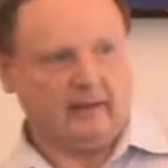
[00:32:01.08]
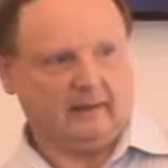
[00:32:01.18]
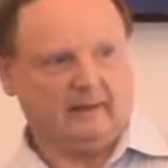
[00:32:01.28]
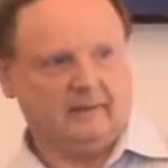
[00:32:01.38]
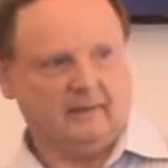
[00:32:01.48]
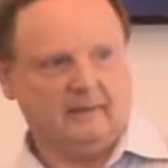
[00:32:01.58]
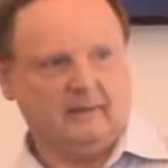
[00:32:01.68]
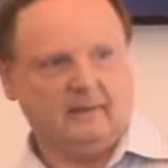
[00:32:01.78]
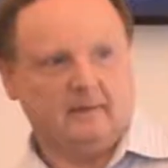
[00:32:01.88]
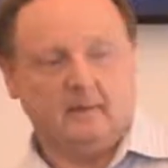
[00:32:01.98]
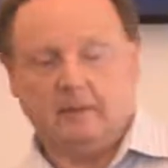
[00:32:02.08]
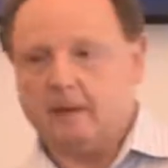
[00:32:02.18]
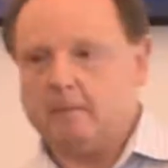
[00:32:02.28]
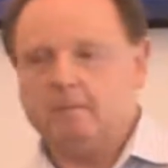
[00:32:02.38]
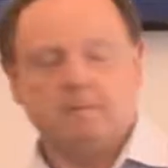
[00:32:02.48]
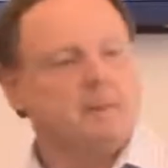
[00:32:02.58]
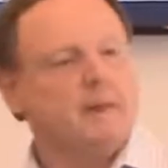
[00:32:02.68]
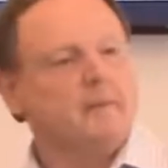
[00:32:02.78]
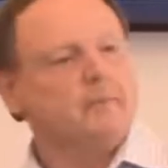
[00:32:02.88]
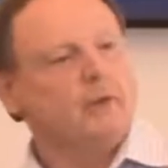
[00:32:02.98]
thing. Yeah?
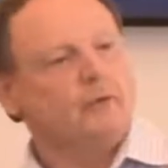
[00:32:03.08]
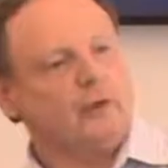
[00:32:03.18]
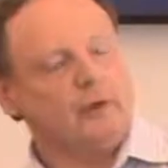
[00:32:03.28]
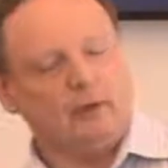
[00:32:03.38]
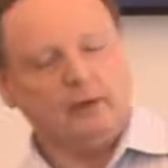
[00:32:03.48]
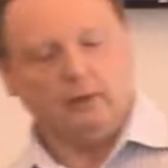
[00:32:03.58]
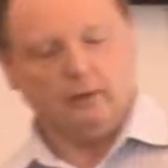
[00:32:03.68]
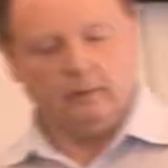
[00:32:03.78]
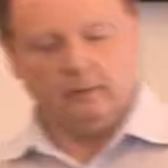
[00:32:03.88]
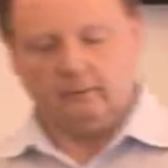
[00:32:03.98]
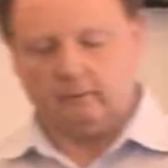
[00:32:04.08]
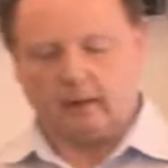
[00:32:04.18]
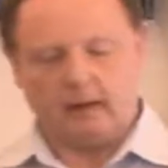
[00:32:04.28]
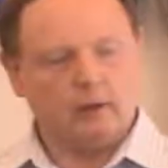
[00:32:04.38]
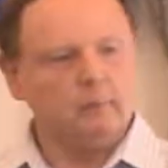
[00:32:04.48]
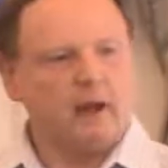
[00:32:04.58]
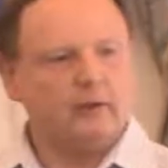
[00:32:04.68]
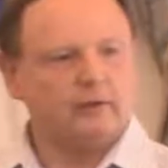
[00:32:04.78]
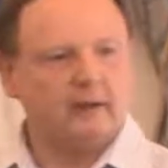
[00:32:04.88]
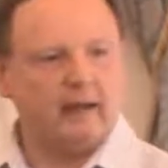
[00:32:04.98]
So you, right, you might